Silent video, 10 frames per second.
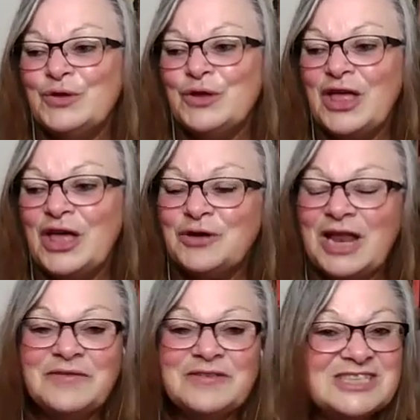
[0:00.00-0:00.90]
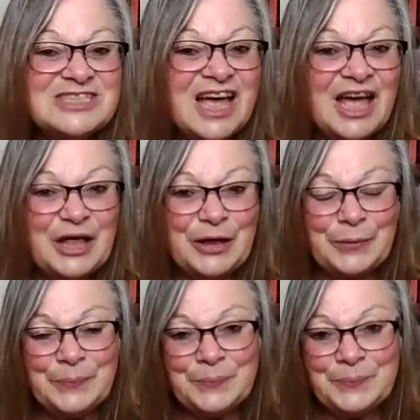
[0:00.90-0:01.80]
So they could have a
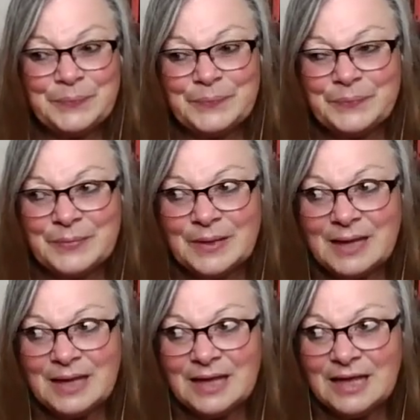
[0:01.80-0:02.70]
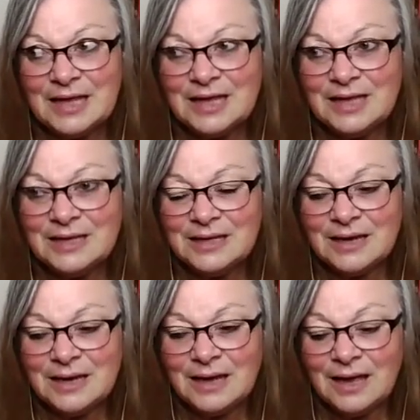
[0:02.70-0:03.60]
say
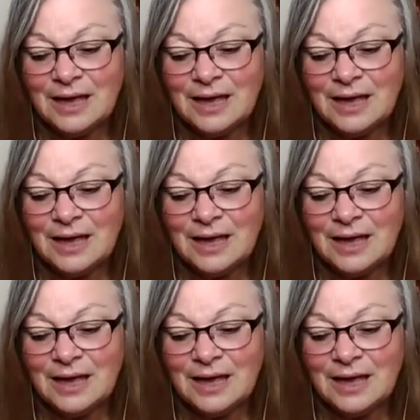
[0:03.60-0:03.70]
in